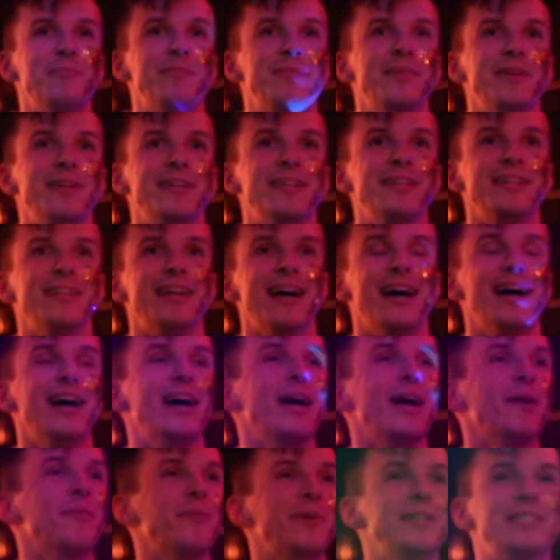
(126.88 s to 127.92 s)

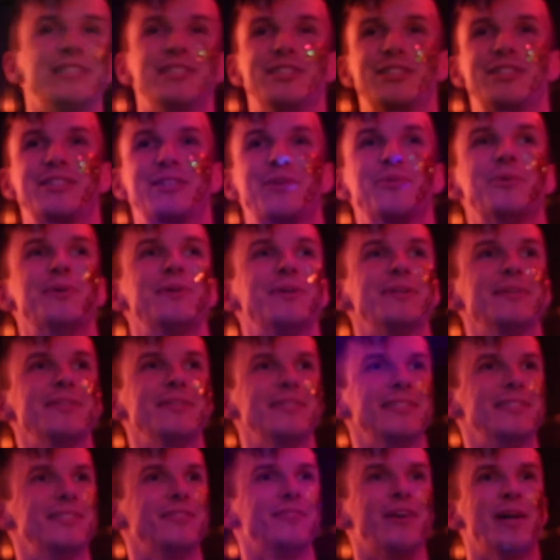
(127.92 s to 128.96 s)
I went to school
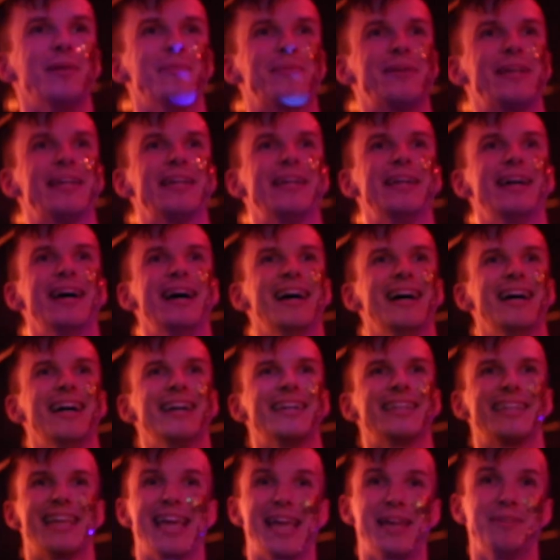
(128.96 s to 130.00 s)
developing
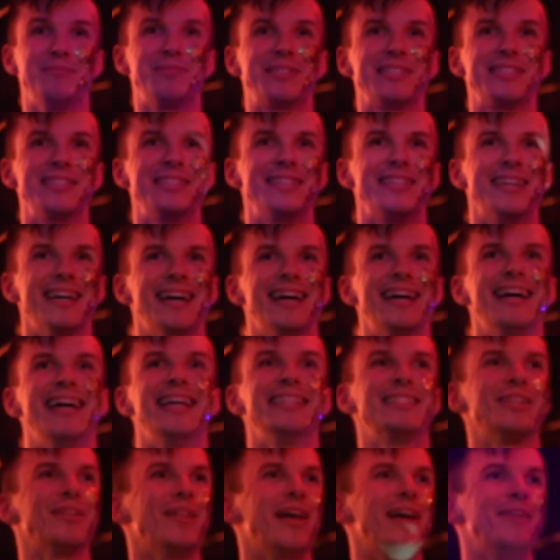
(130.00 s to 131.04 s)
games,
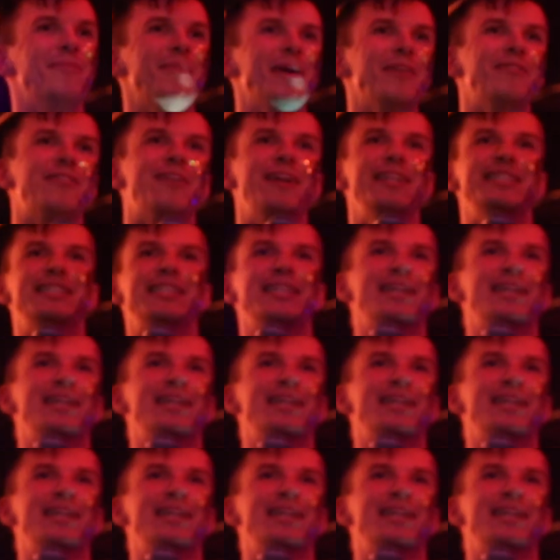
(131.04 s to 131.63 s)
as a lot of my friends